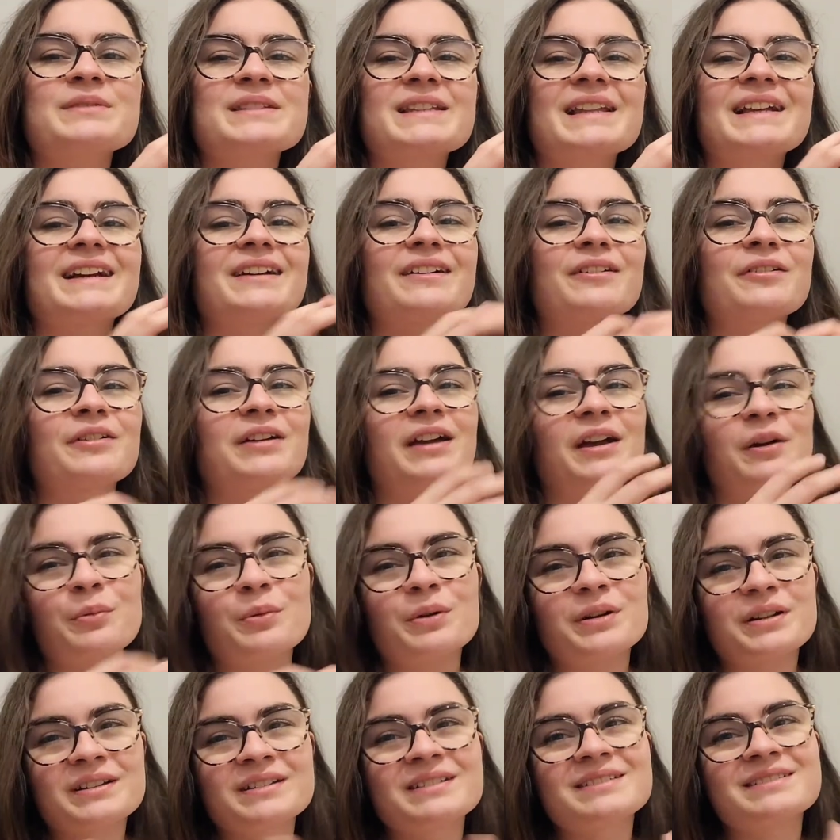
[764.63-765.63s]
And I was like, okay,
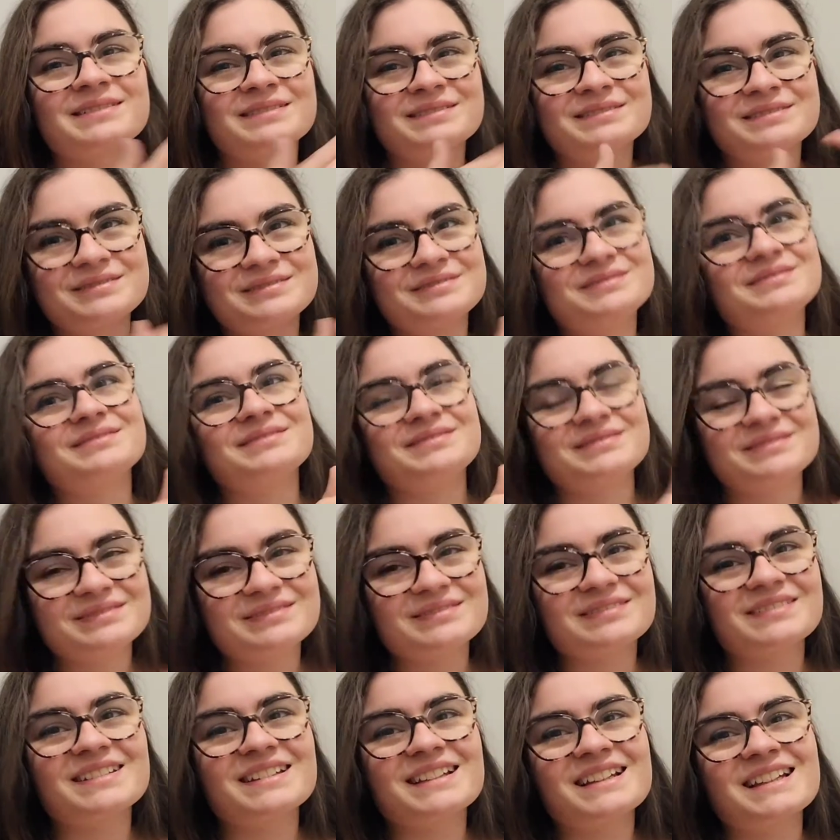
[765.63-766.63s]
I wanna.
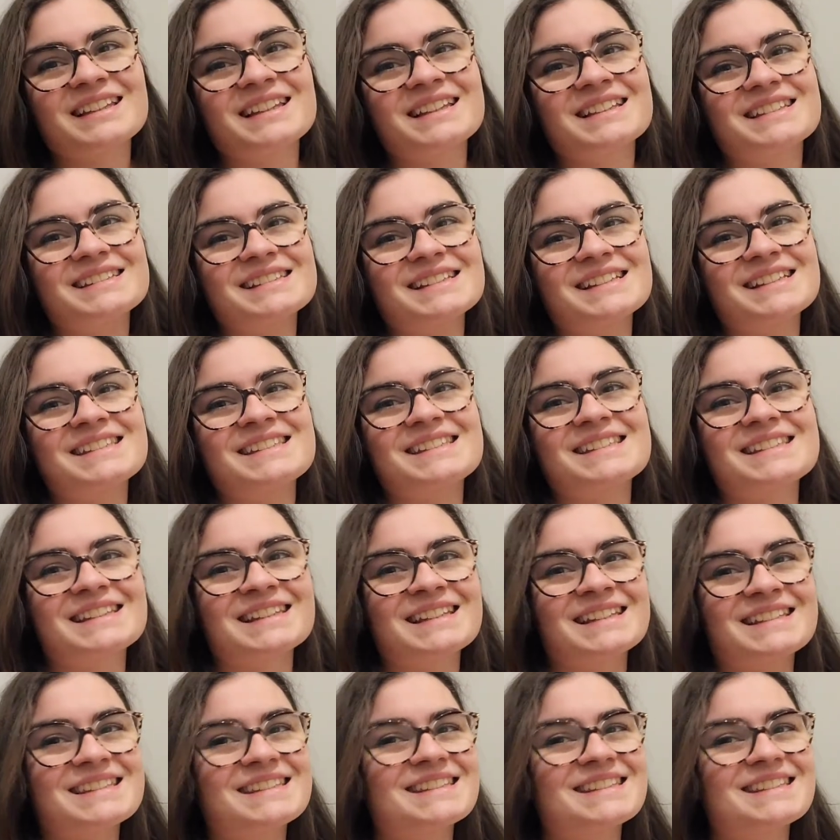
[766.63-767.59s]
Let's